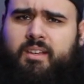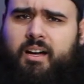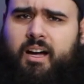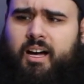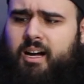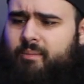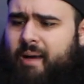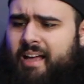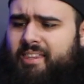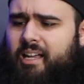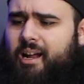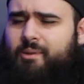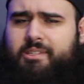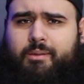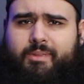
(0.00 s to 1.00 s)
Um, I
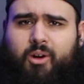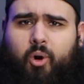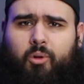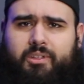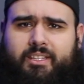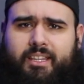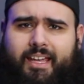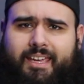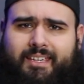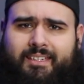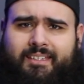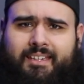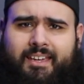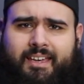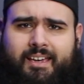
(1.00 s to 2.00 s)
thought I was gonna be holding like
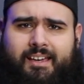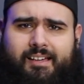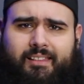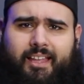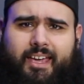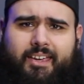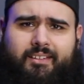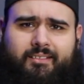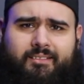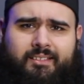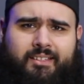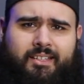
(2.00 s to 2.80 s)
like